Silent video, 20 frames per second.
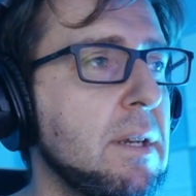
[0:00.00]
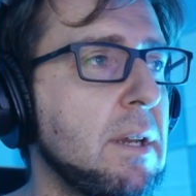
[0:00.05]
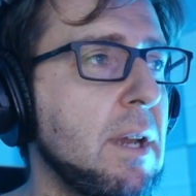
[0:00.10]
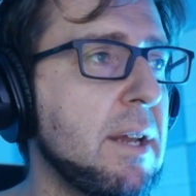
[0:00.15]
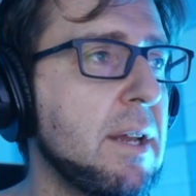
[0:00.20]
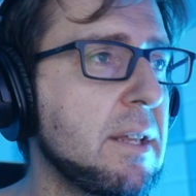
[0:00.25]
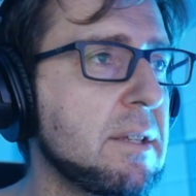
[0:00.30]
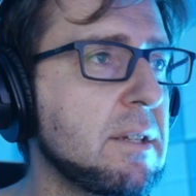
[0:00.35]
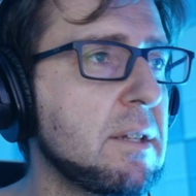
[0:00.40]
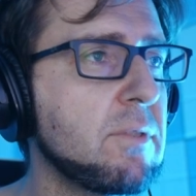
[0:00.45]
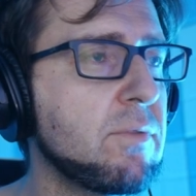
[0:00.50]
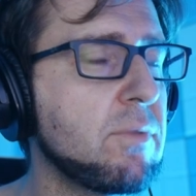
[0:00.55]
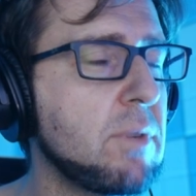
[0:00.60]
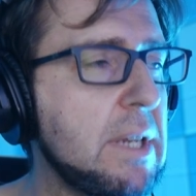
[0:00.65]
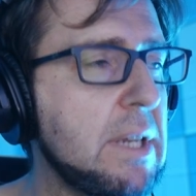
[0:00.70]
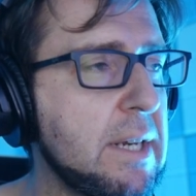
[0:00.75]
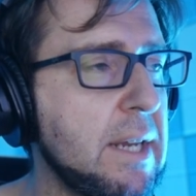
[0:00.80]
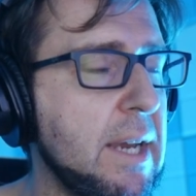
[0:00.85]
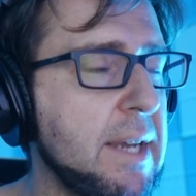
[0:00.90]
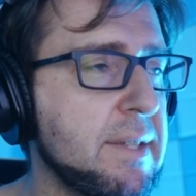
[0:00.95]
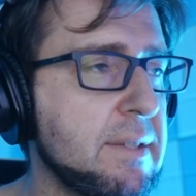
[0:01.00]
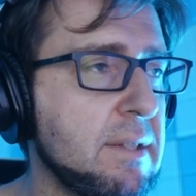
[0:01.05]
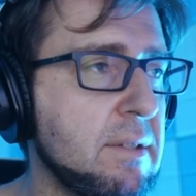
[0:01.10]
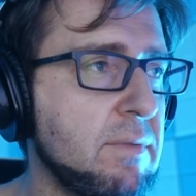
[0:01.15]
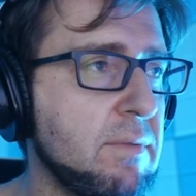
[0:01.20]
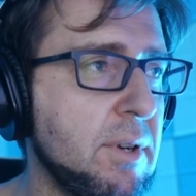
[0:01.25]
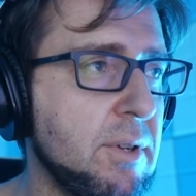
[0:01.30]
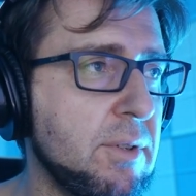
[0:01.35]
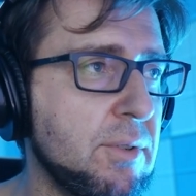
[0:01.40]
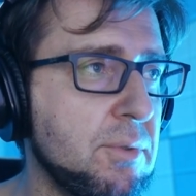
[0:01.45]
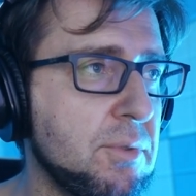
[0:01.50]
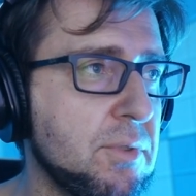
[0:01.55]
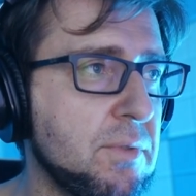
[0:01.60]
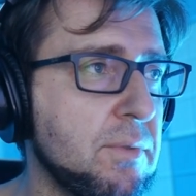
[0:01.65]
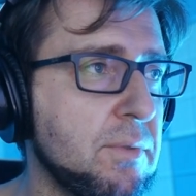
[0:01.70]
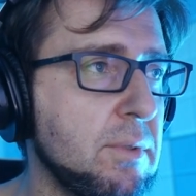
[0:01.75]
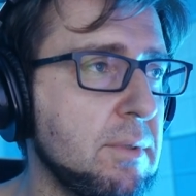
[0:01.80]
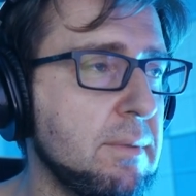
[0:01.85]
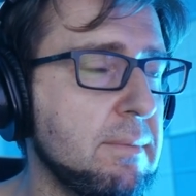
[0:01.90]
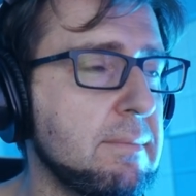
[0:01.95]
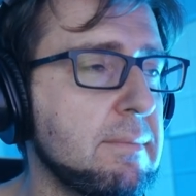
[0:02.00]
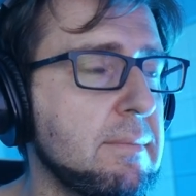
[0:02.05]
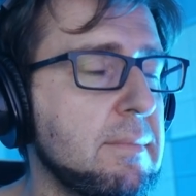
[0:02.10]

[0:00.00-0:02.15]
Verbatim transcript: And that's kind of really nice and very useful.